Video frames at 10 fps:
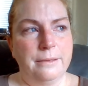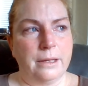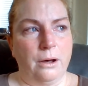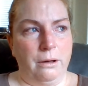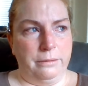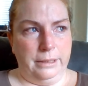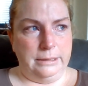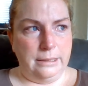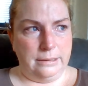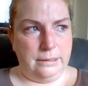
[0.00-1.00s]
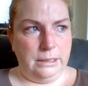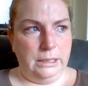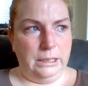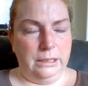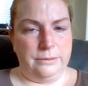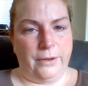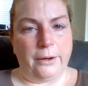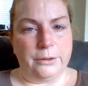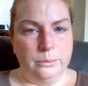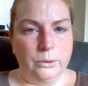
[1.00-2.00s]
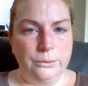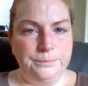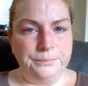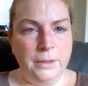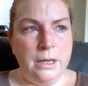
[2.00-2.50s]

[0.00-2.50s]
that authenticity is valuable.